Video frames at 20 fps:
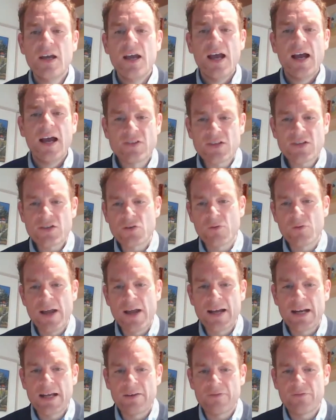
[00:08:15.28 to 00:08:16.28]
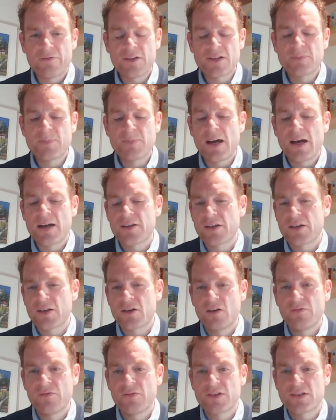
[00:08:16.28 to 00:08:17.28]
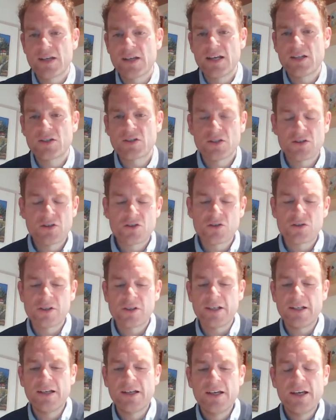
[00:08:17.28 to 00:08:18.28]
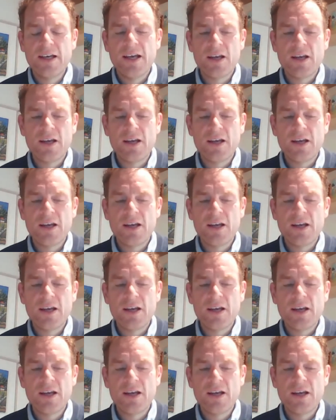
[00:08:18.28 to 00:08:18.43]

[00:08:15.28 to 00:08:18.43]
And just to round up this part of the conversation, Julie,